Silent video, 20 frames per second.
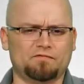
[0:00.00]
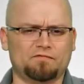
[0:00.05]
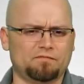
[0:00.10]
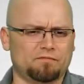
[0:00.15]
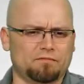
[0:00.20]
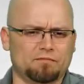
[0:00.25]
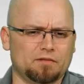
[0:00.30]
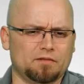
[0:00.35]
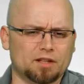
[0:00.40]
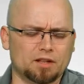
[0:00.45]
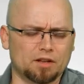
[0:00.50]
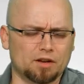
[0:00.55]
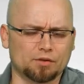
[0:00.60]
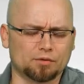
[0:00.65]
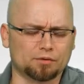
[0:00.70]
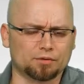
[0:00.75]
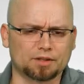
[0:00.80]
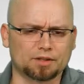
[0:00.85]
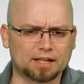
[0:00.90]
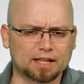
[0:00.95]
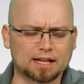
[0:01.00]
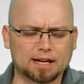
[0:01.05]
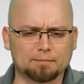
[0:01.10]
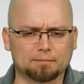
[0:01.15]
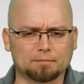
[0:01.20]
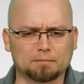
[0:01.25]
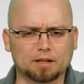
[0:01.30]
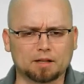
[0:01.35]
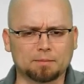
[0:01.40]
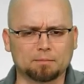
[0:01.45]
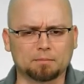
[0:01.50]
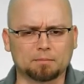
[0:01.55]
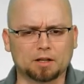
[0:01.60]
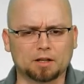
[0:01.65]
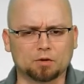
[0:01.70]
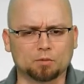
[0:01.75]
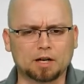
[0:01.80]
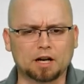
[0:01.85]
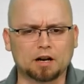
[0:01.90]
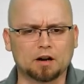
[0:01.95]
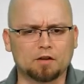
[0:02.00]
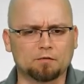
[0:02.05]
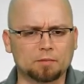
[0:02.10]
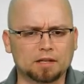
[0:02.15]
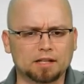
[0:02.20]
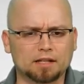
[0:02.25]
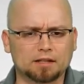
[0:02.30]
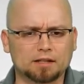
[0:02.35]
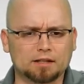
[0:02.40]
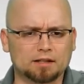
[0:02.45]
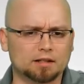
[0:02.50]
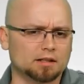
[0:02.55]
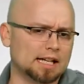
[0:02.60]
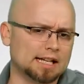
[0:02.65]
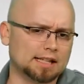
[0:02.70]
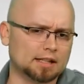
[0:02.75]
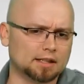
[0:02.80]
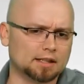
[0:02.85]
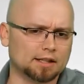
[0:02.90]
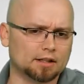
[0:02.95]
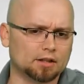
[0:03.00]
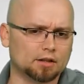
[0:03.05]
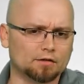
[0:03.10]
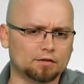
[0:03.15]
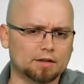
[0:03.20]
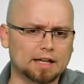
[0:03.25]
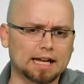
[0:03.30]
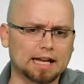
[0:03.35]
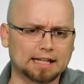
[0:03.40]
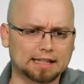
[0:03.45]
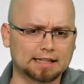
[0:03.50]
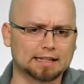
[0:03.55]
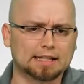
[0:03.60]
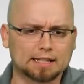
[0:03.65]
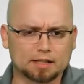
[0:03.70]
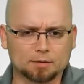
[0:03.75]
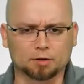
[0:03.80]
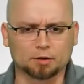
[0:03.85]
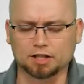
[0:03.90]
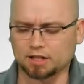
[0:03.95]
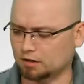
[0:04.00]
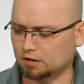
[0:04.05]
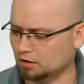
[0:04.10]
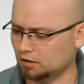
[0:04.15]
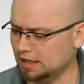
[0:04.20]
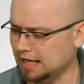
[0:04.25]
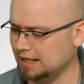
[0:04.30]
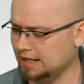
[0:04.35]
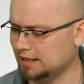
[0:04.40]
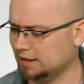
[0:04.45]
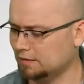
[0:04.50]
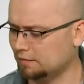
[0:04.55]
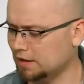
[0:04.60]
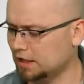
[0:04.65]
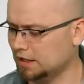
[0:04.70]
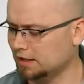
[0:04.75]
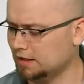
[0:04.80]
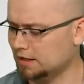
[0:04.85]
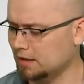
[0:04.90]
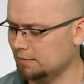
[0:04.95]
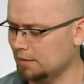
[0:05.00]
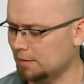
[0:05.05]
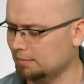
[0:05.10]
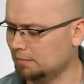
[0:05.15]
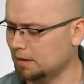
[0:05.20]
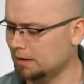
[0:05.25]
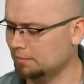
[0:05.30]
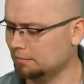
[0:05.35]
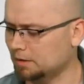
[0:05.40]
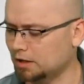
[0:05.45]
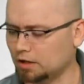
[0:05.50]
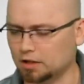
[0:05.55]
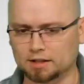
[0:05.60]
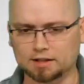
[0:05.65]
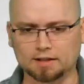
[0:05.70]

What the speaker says: knows that I'm unaware of, but the likelihood of that in this particular case is very slim. I'm curious of